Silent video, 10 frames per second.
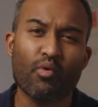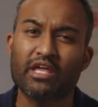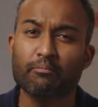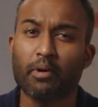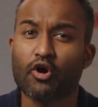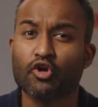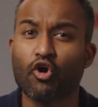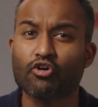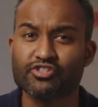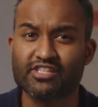We can put a
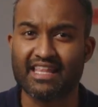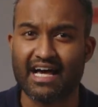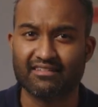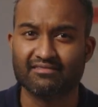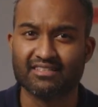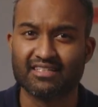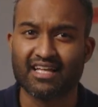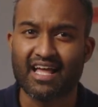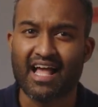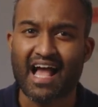cost to that,
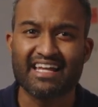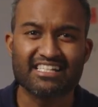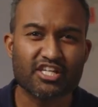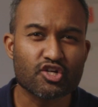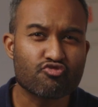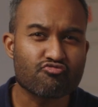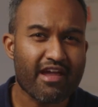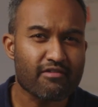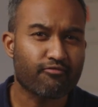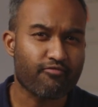and it's a
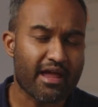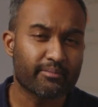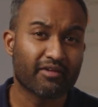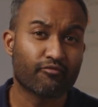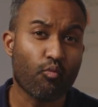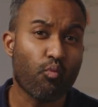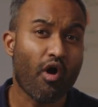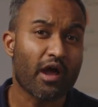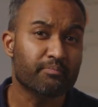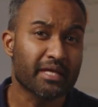great framing for
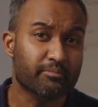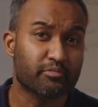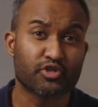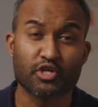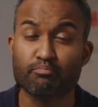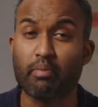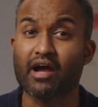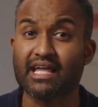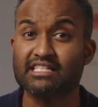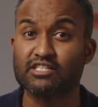why people should
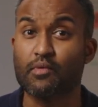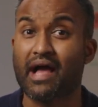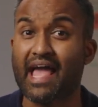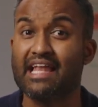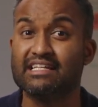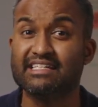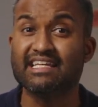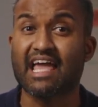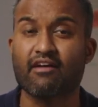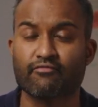buy into our
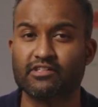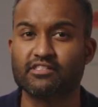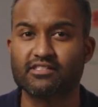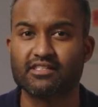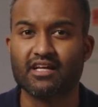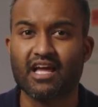L&D efforts.